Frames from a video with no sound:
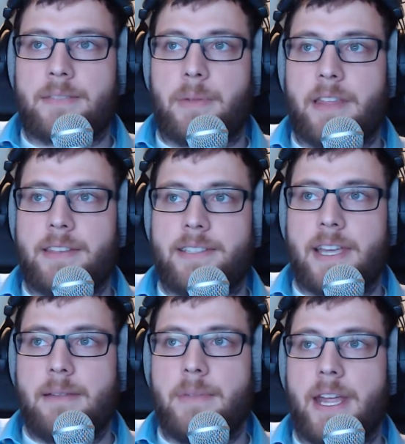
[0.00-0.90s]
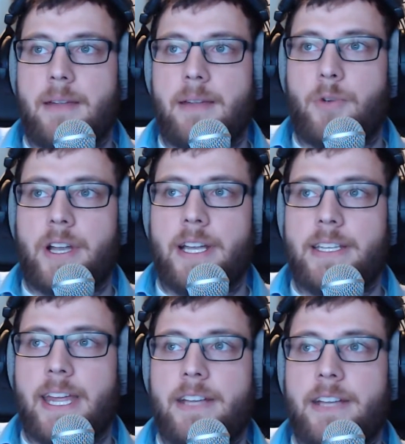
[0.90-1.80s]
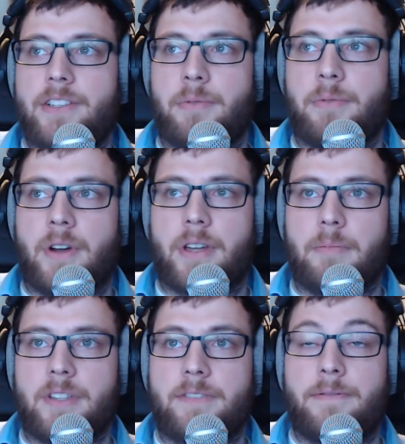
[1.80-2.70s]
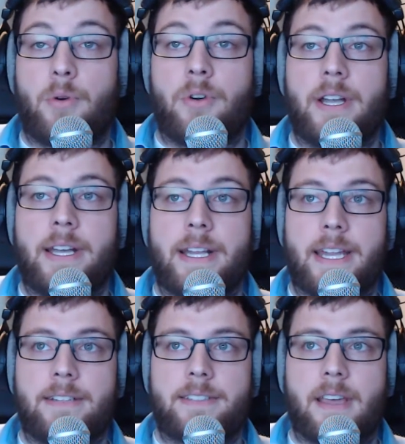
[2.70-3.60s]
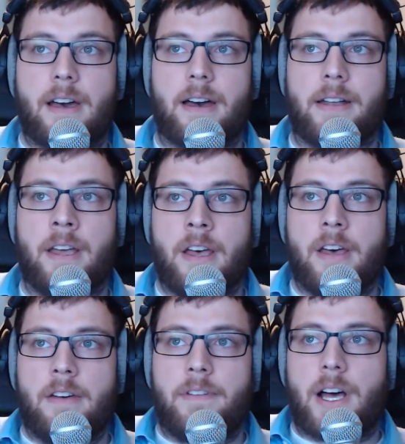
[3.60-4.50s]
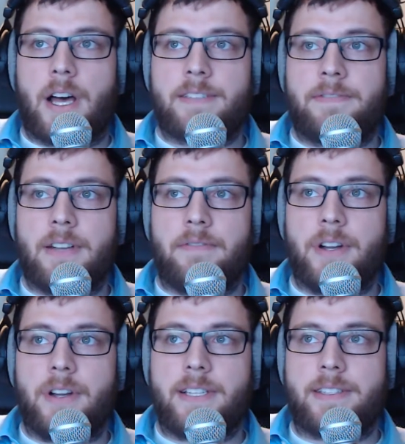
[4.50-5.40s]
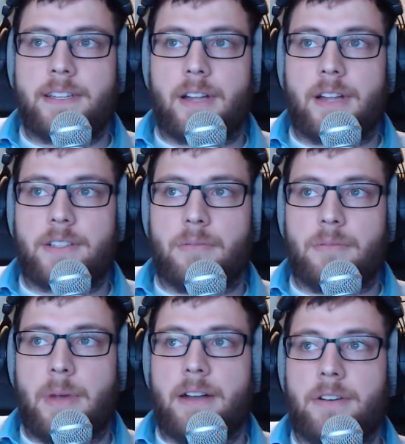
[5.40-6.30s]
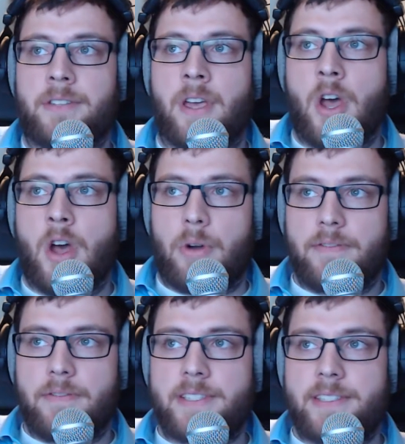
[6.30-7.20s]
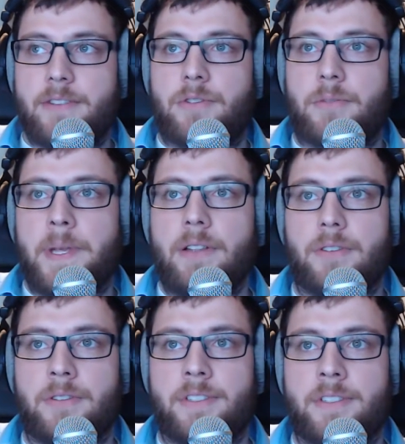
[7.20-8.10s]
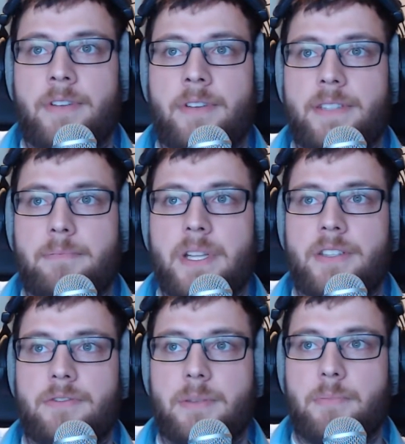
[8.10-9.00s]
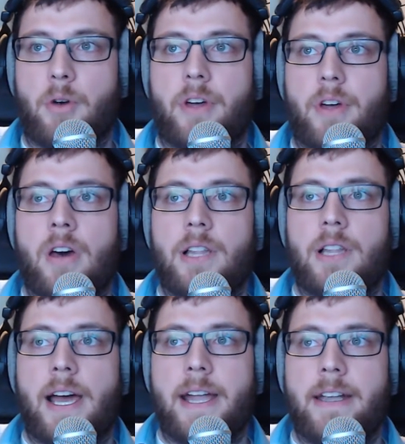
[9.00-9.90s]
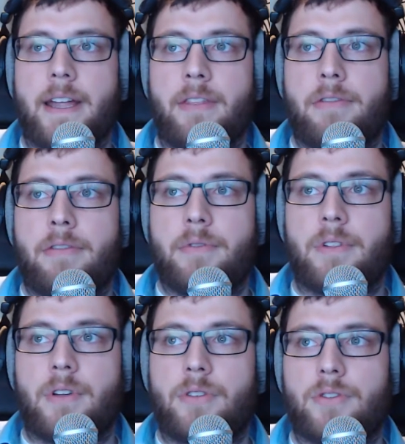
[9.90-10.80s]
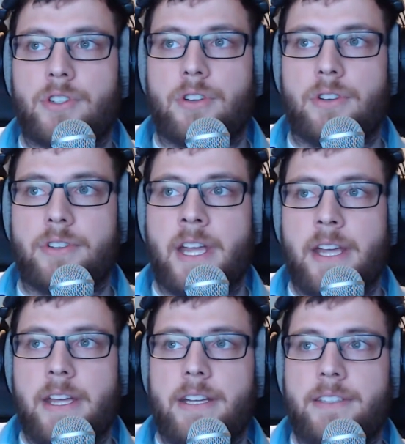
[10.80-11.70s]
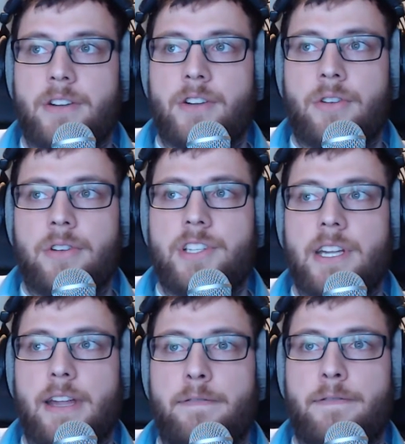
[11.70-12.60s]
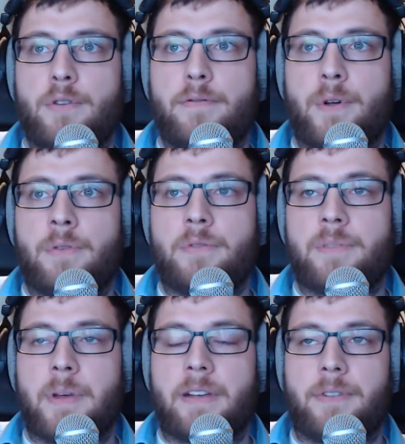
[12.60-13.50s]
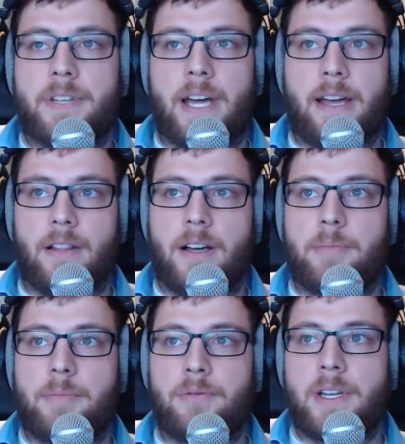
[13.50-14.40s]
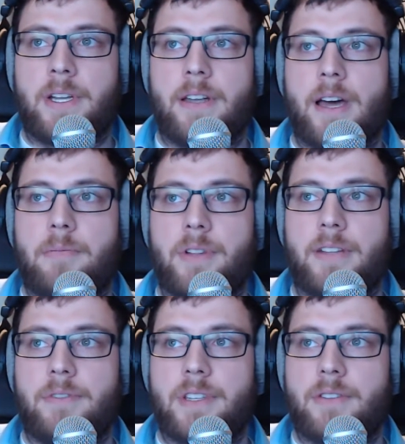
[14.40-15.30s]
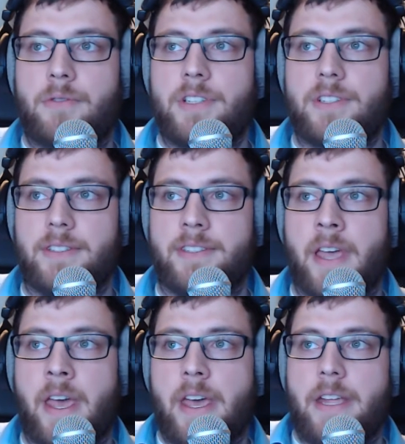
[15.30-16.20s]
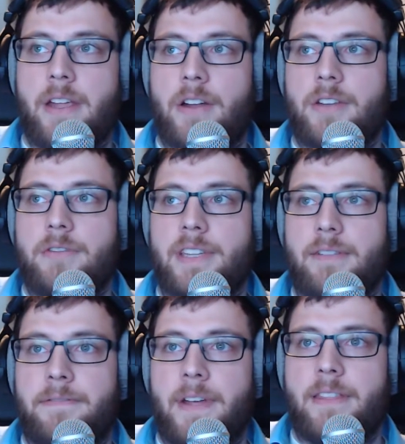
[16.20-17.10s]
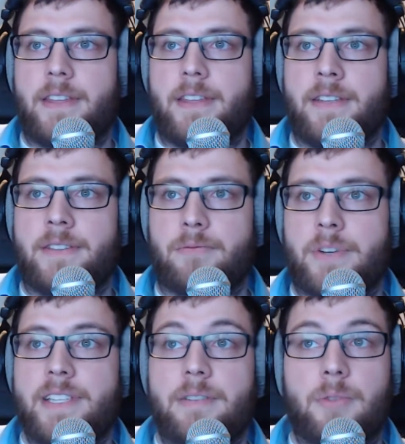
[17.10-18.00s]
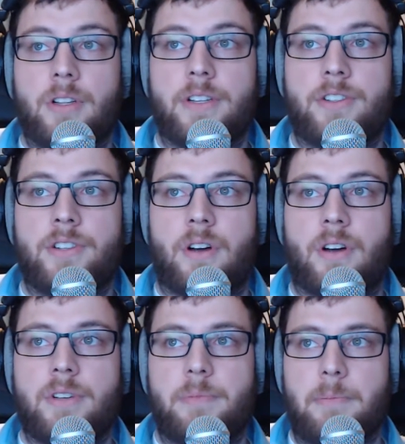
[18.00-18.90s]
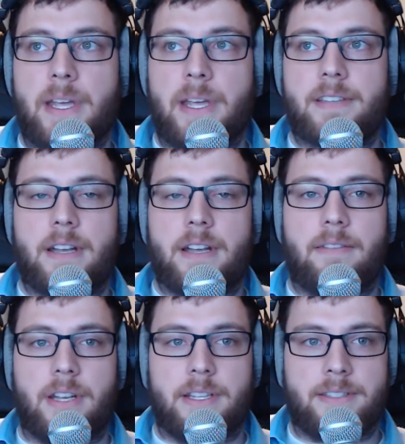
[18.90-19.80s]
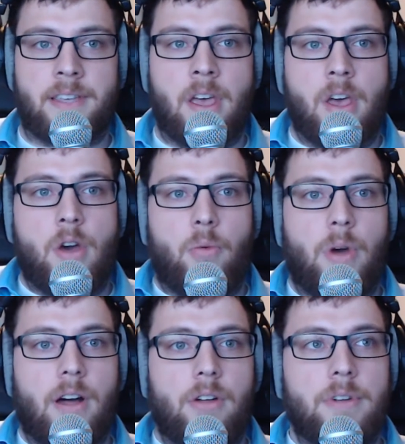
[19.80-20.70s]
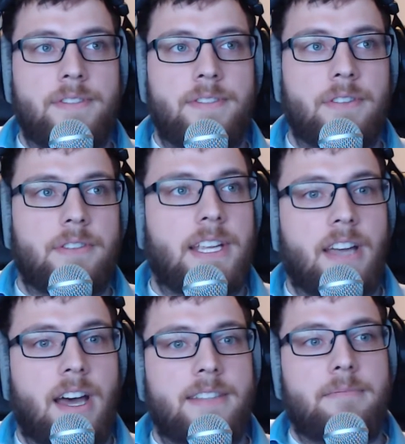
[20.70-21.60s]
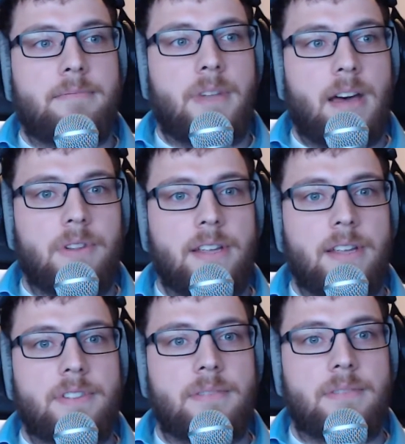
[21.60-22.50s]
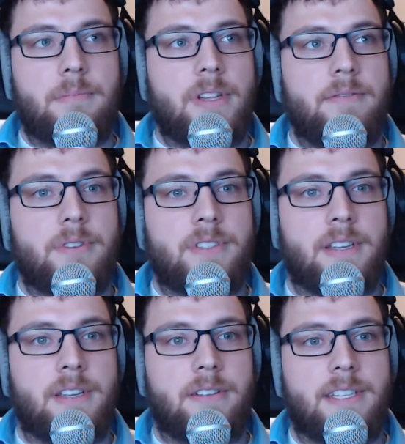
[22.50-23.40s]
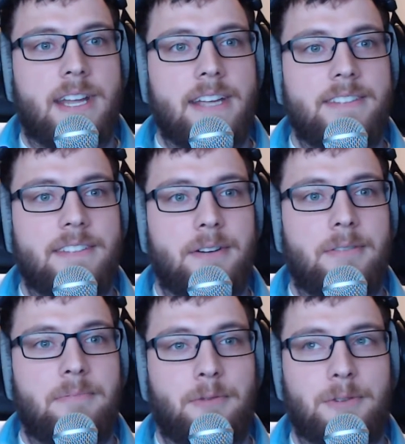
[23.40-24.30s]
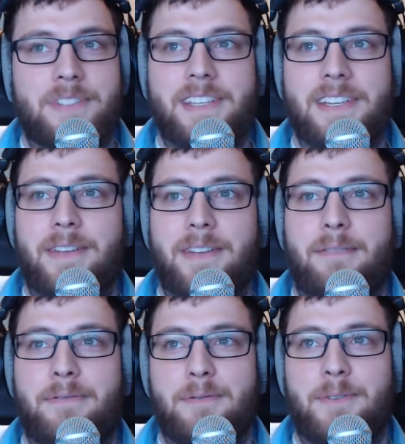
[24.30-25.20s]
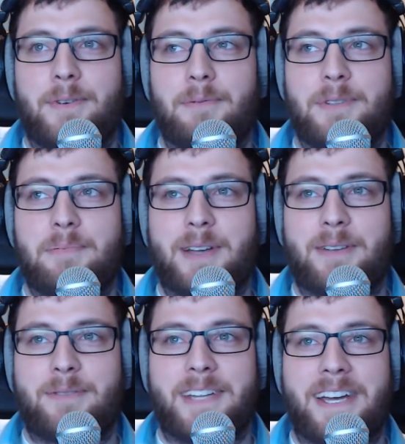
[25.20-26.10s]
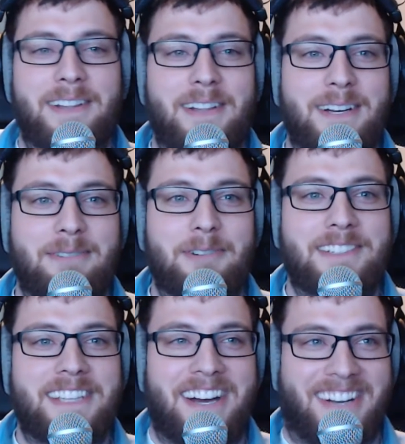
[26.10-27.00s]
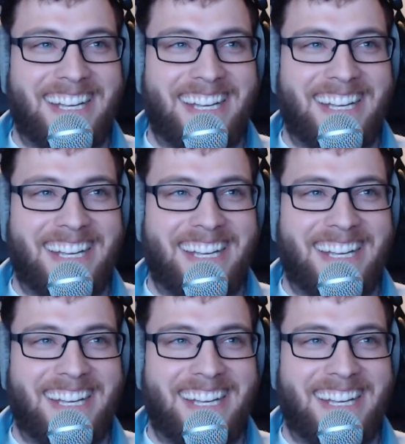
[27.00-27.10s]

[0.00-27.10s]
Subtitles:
by the same name where he engages with arguments for and against God, philosophy, and various theological matters. One of the central pillars of his ministry, both online and through the local church, is encouraging a fruitful and respectful dialogue between non-believers and Christians. He argues that faith is reasonable and should always be based on evidence. Well, we've certainly got some non-believers and believers here today, so we'll see if that fruitful, respectful dialogue works out.